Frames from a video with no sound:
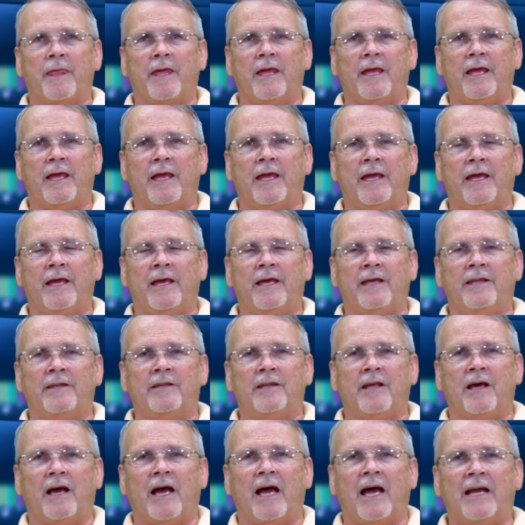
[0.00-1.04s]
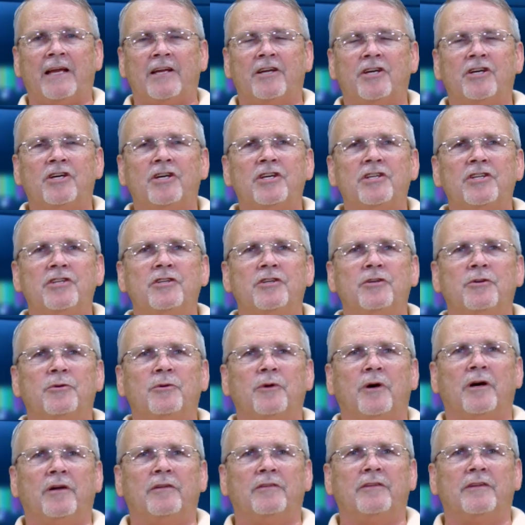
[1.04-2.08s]
And I could
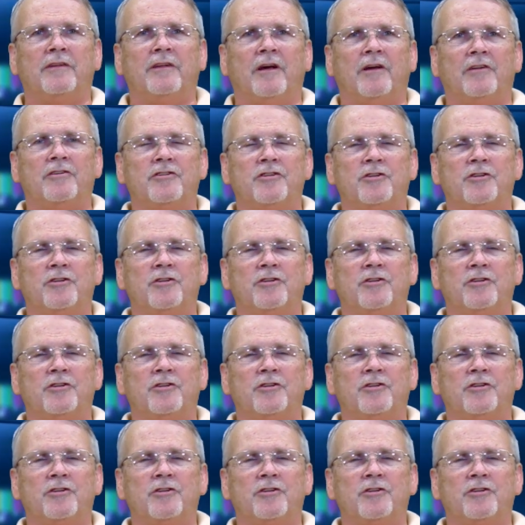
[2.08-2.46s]
do a